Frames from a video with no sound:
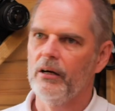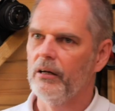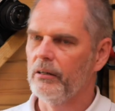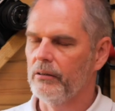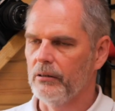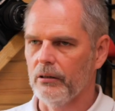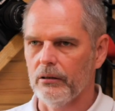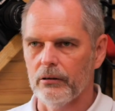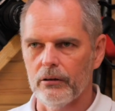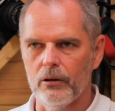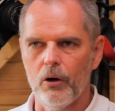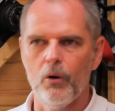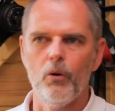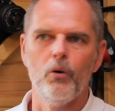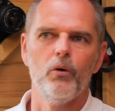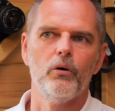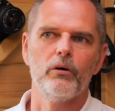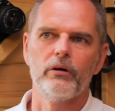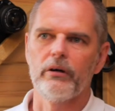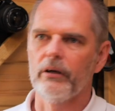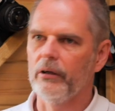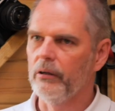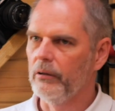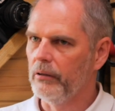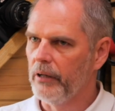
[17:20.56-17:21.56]
the
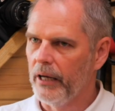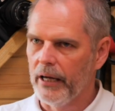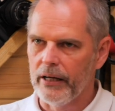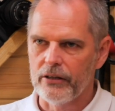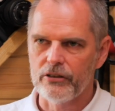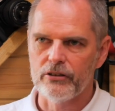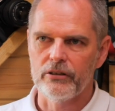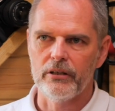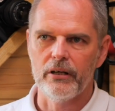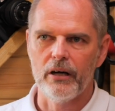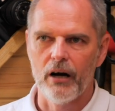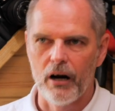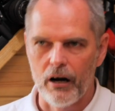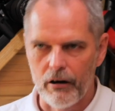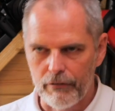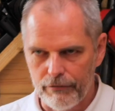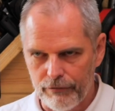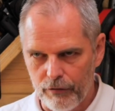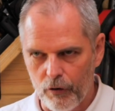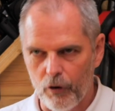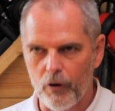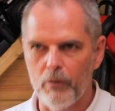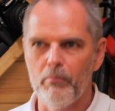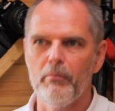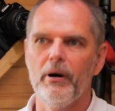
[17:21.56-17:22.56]
log and HDR
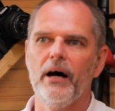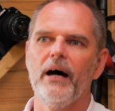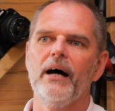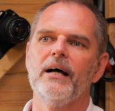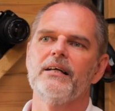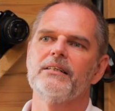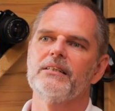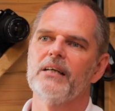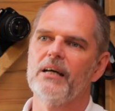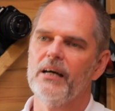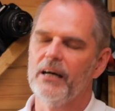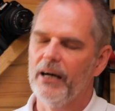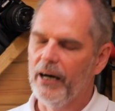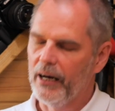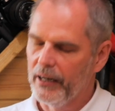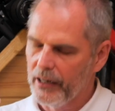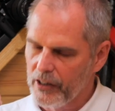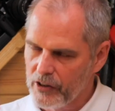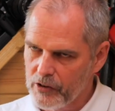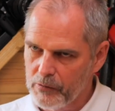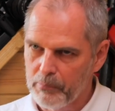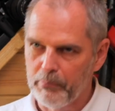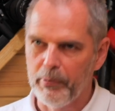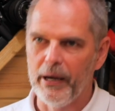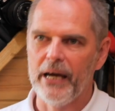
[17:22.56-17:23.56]
formats, and
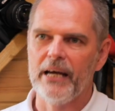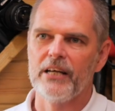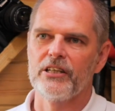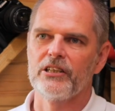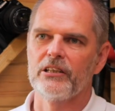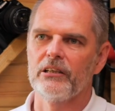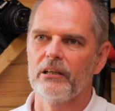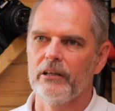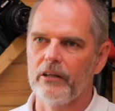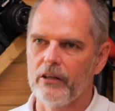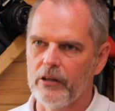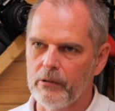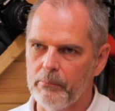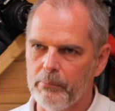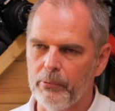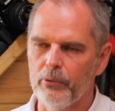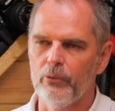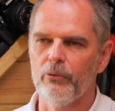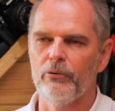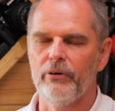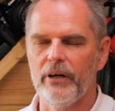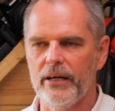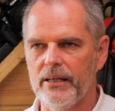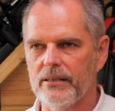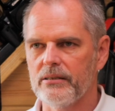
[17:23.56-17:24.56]
especially the
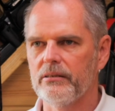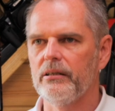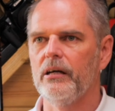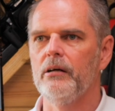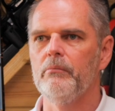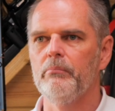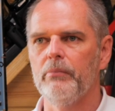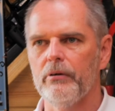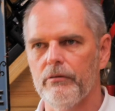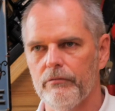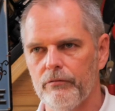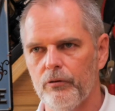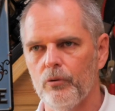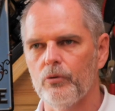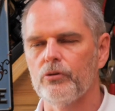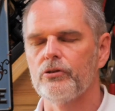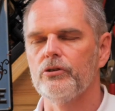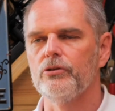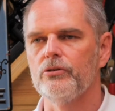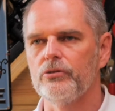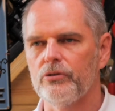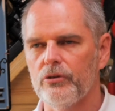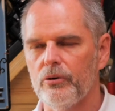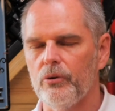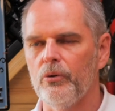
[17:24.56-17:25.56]
ProRes 10-bit
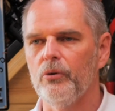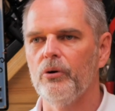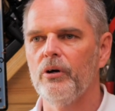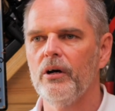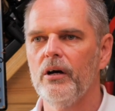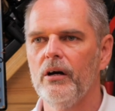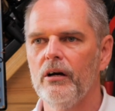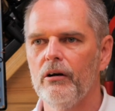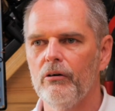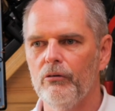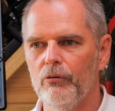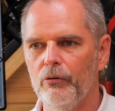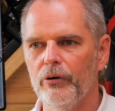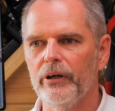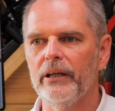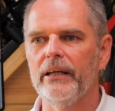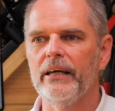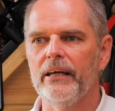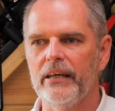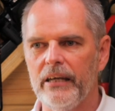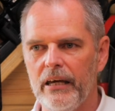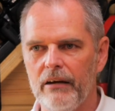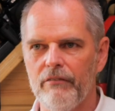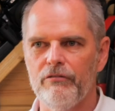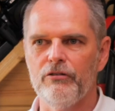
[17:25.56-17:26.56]
422, really
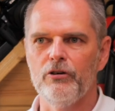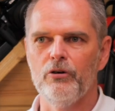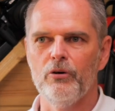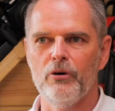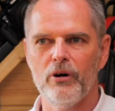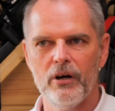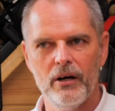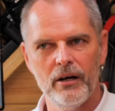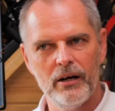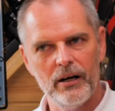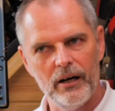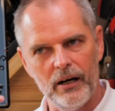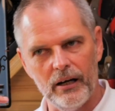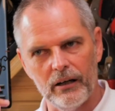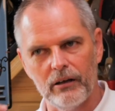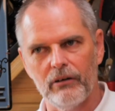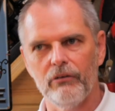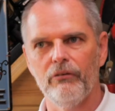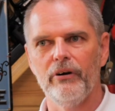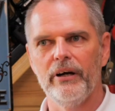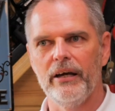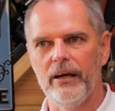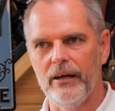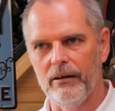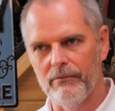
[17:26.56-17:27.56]
give you a
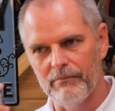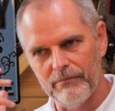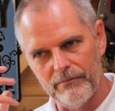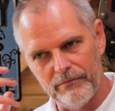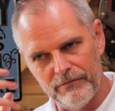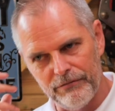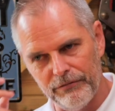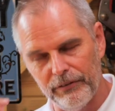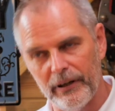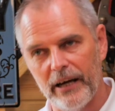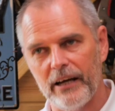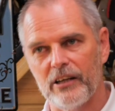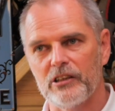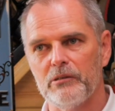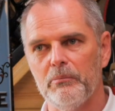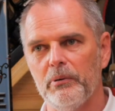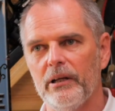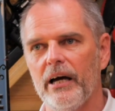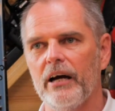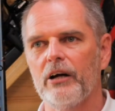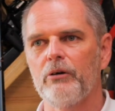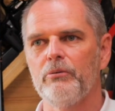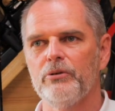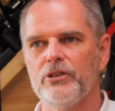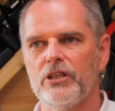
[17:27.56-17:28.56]
great flexible
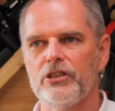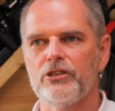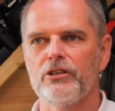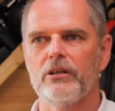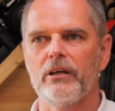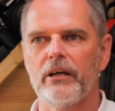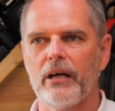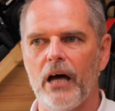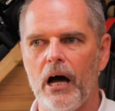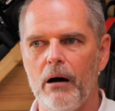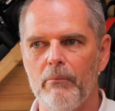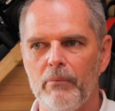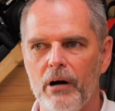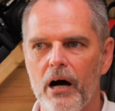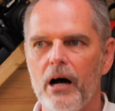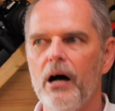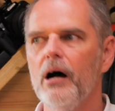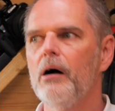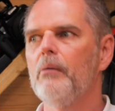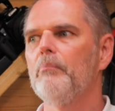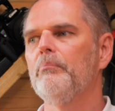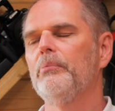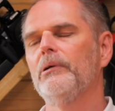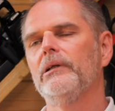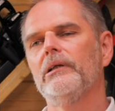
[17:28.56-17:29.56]
acquisition camera,
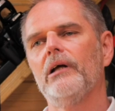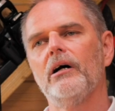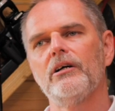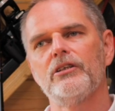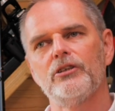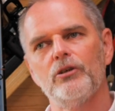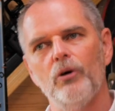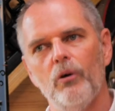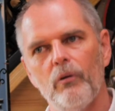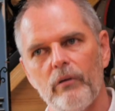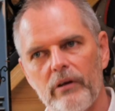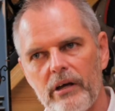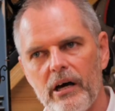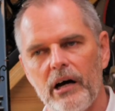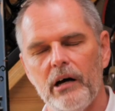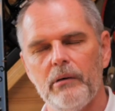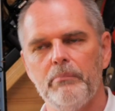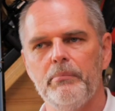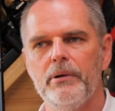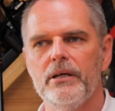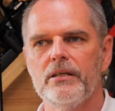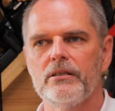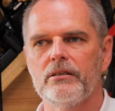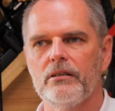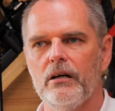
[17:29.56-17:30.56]
plus all the
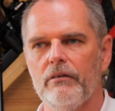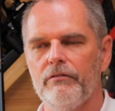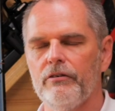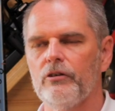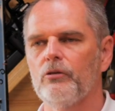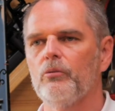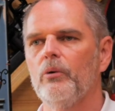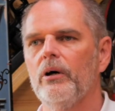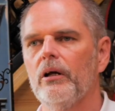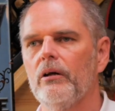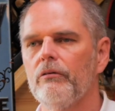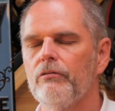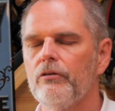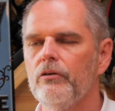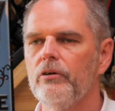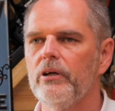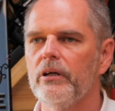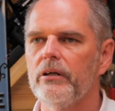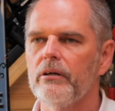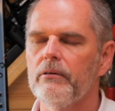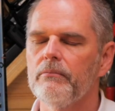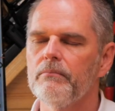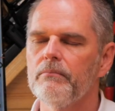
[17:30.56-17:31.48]
IP stuff as well if you need it.